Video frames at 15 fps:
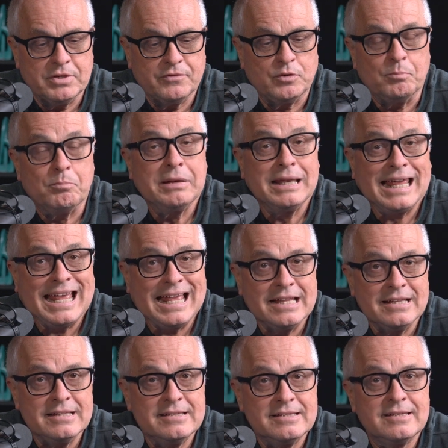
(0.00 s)
different
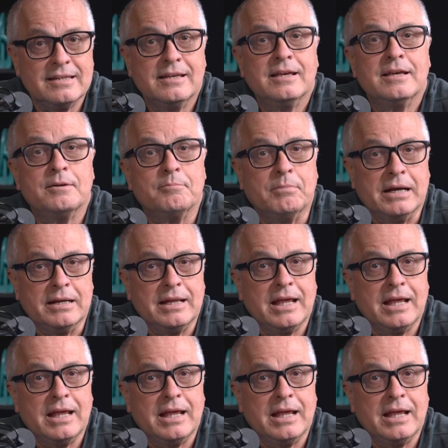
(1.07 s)
plans might